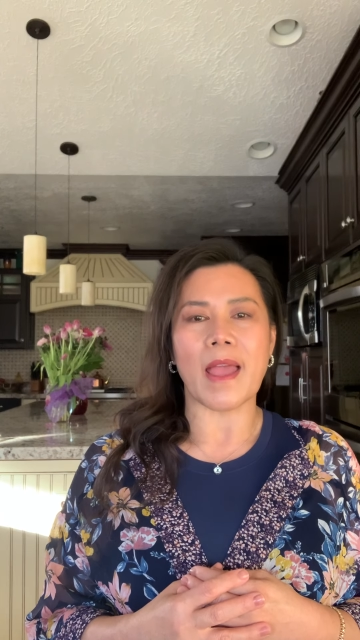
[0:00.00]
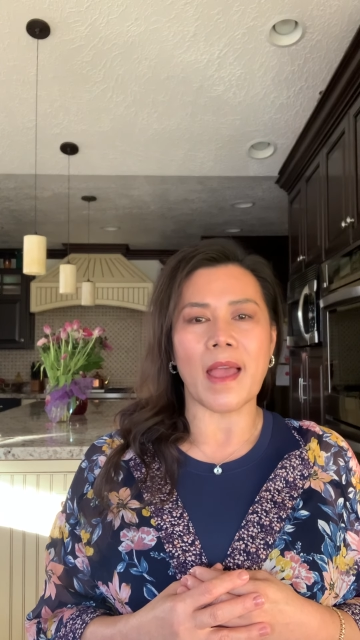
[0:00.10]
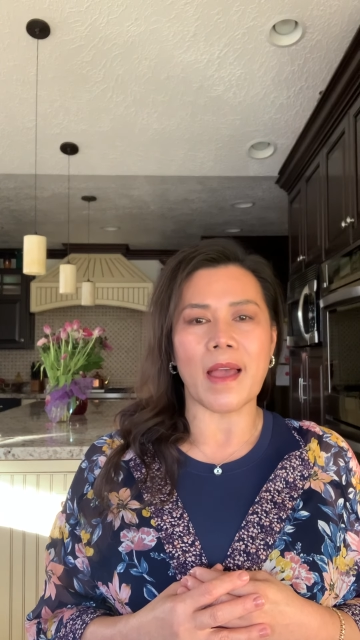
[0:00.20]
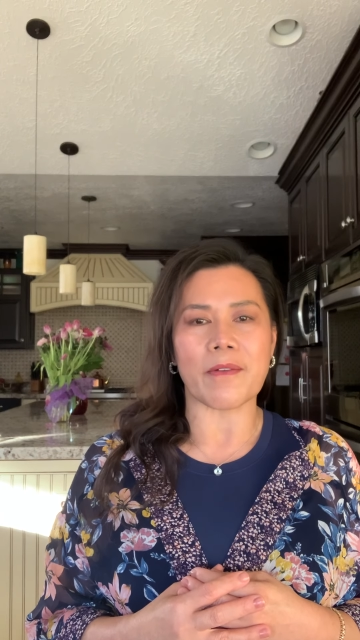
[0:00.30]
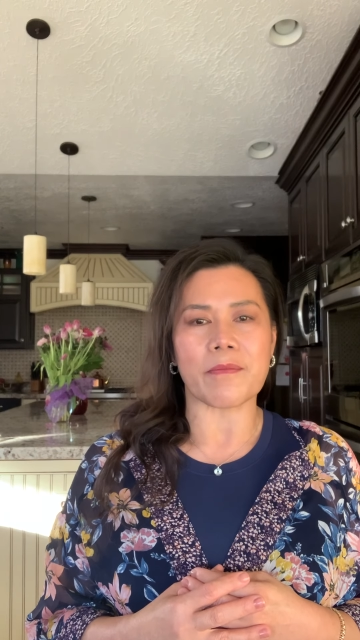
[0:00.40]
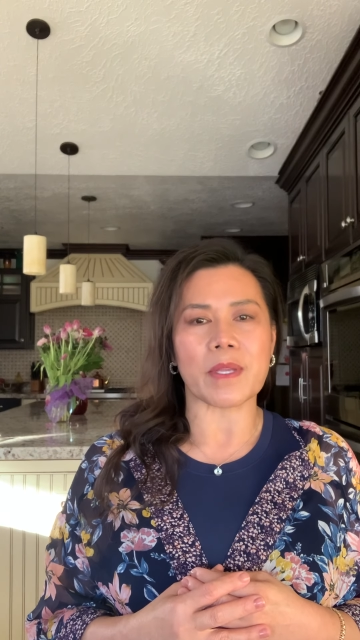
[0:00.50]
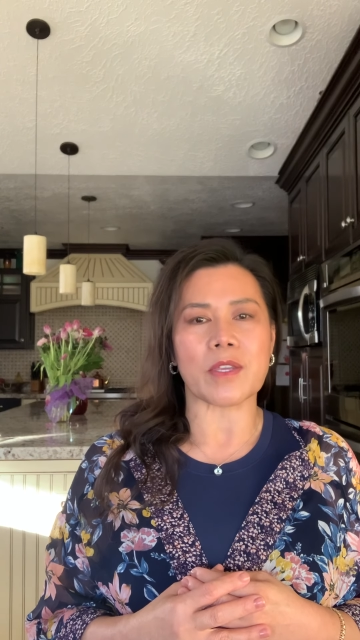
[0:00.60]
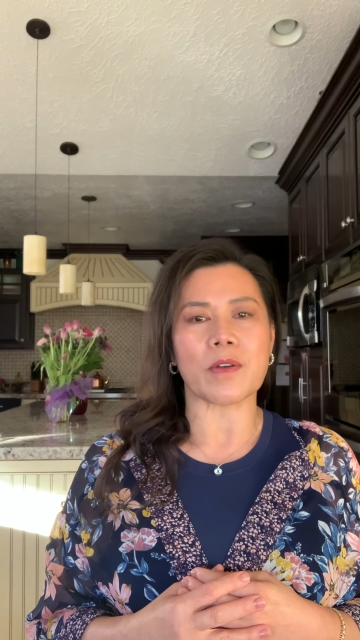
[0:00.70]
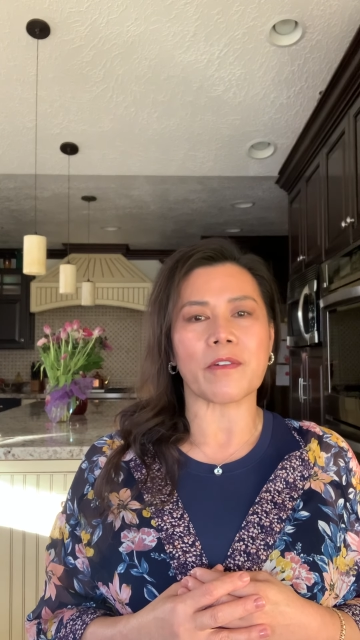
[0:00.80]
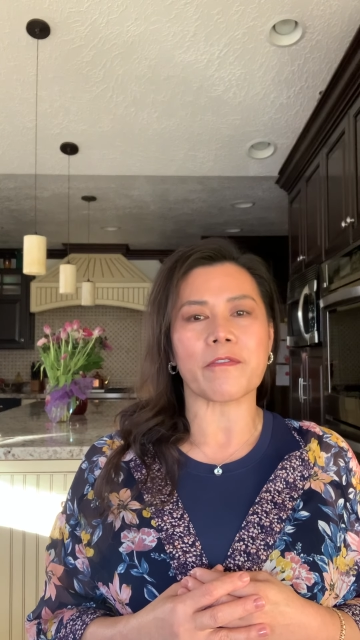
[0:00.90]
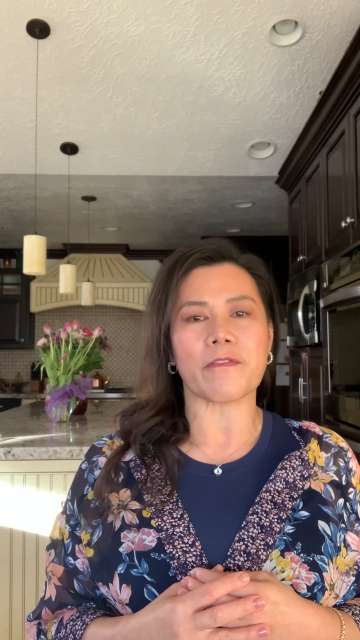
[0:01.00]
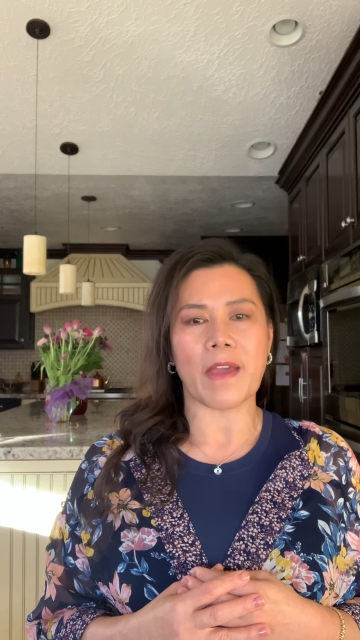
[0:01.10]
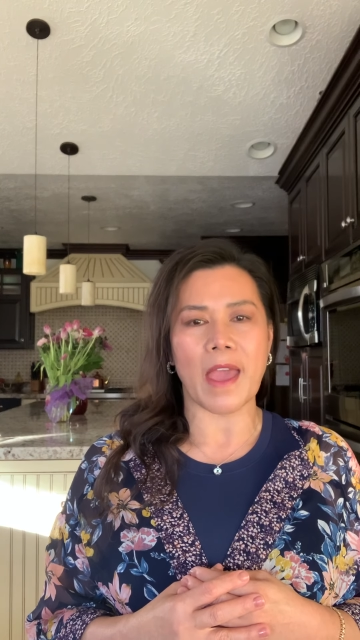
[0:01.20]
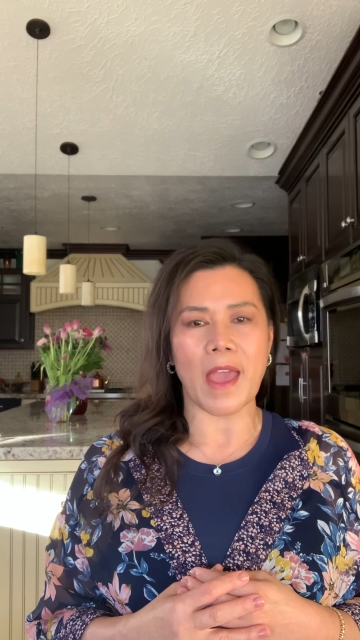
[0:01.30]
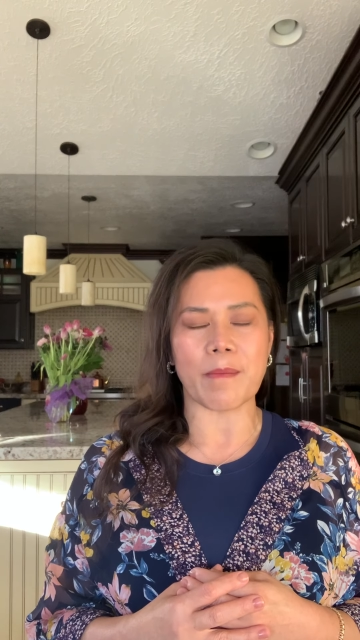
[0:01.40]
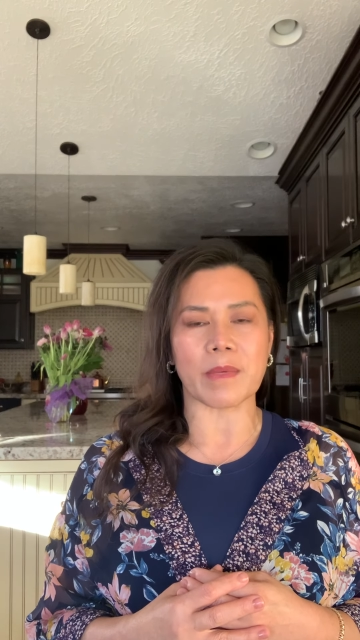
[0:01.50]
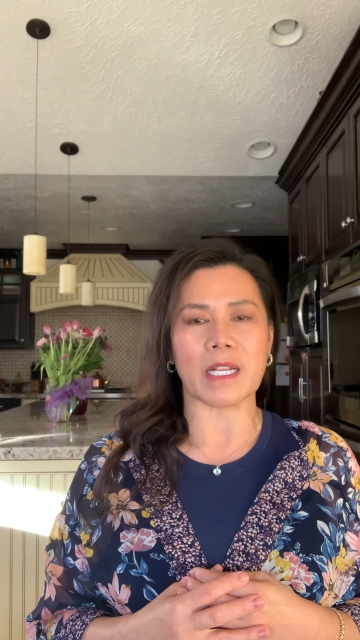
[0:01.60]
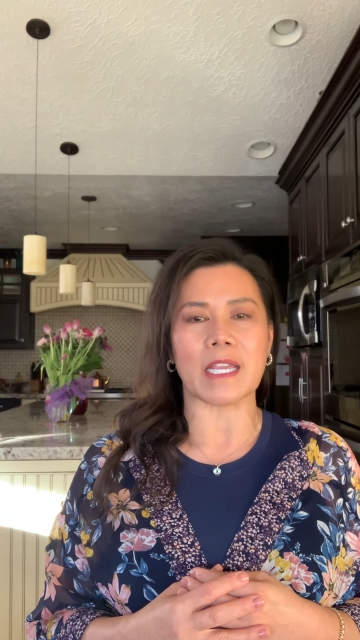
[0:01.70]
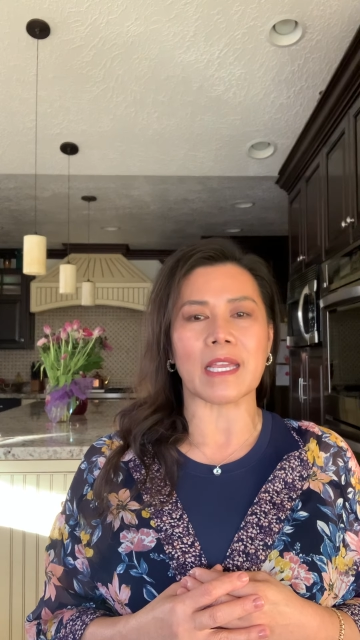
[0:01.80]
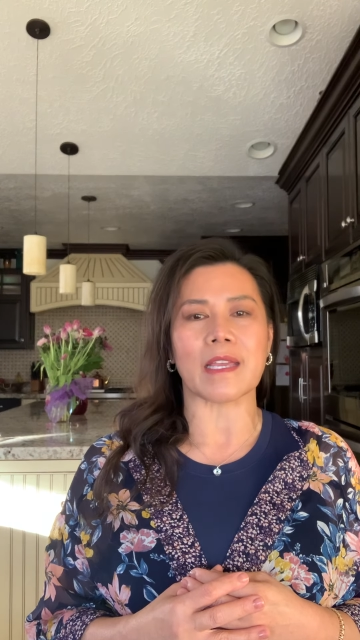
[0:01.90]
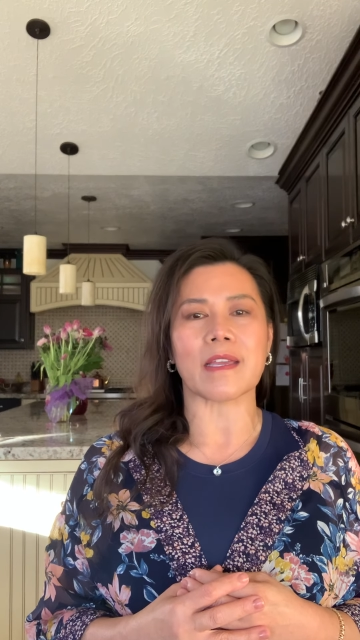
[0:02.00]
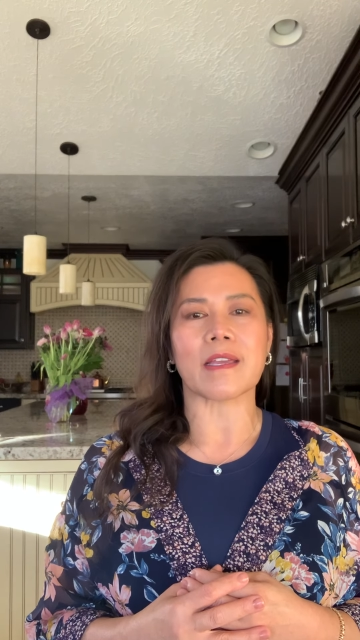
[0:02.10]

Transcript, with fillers: have with your family,